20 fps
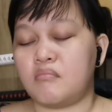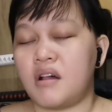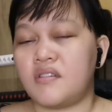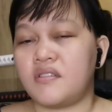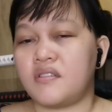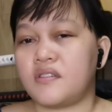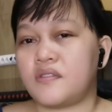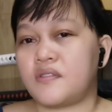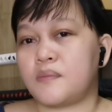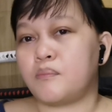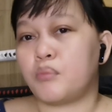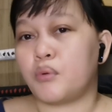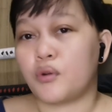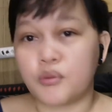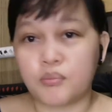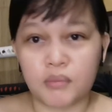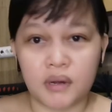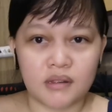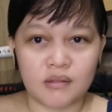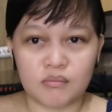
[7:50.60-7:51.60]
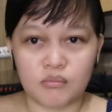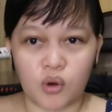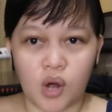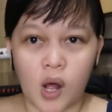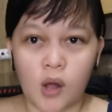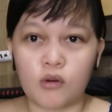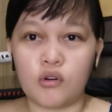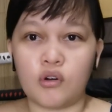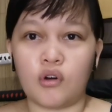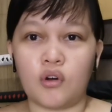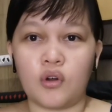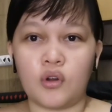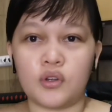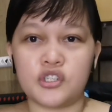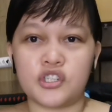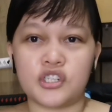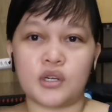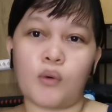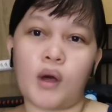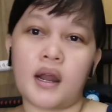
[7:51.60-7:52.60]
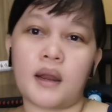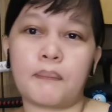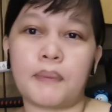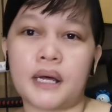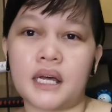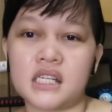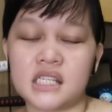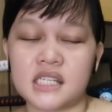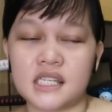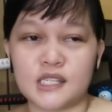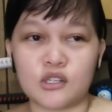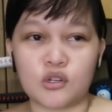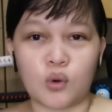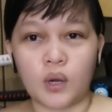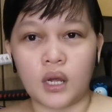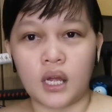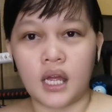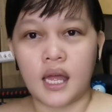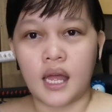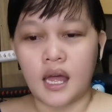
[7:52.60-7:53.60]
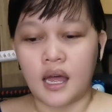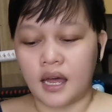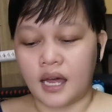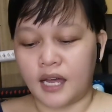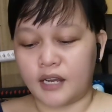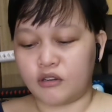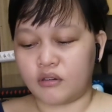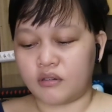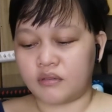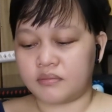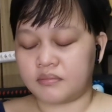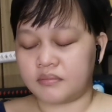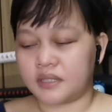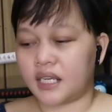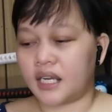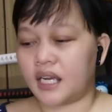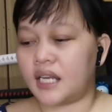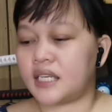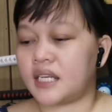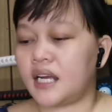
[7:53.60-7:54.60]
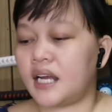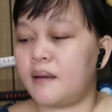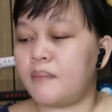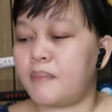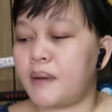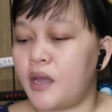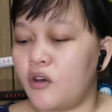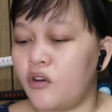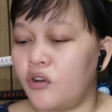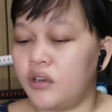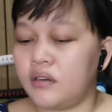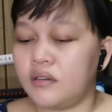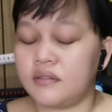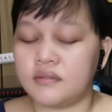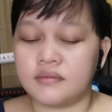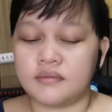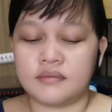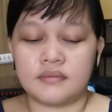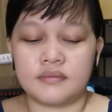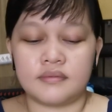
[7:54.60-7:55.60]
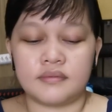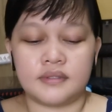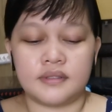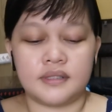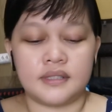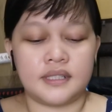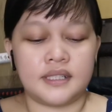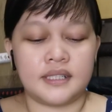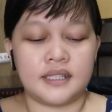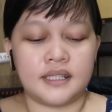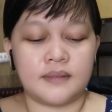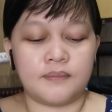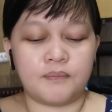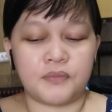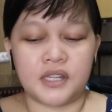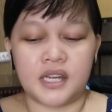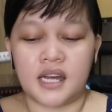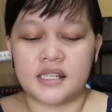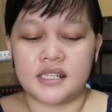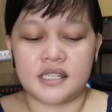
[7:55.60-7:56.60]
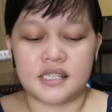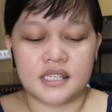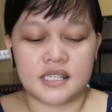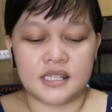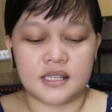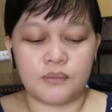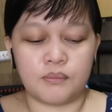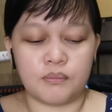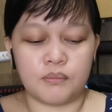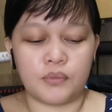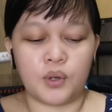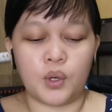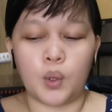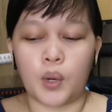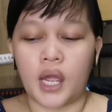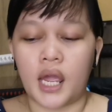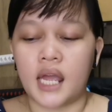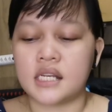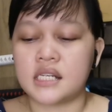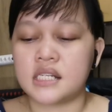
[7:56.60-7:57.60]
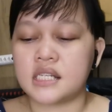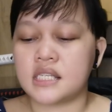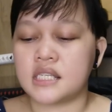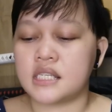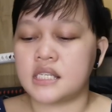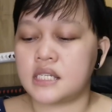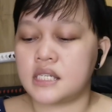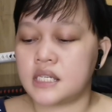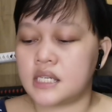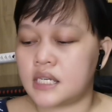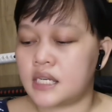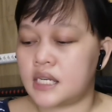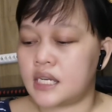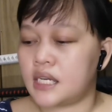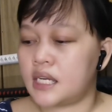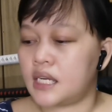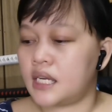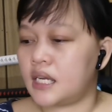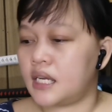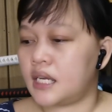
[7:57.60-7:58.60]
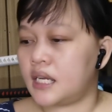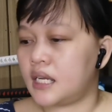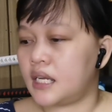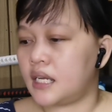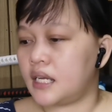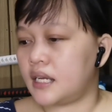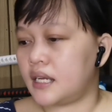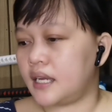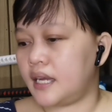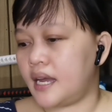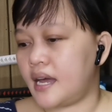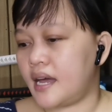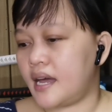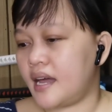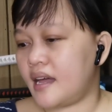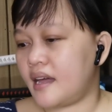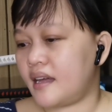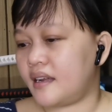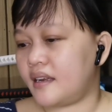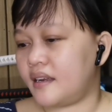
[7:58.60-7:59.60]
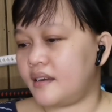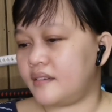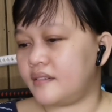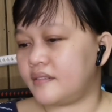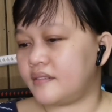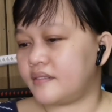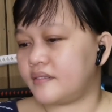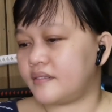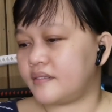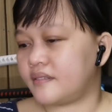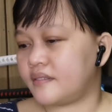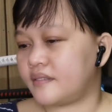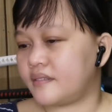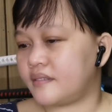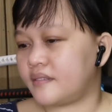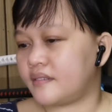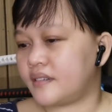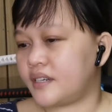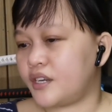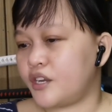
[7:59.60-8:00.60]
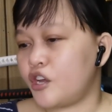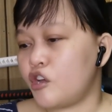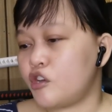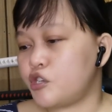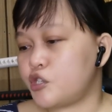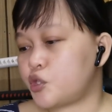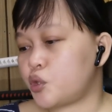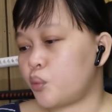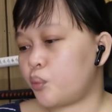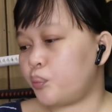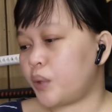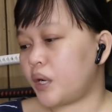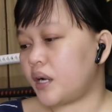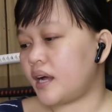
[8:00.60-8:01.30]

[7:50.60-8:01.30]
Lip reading: month, birth month mo. Ako, January pa kasi, so, ano, matagal-tagal pa yun. God's grace. Yan. So,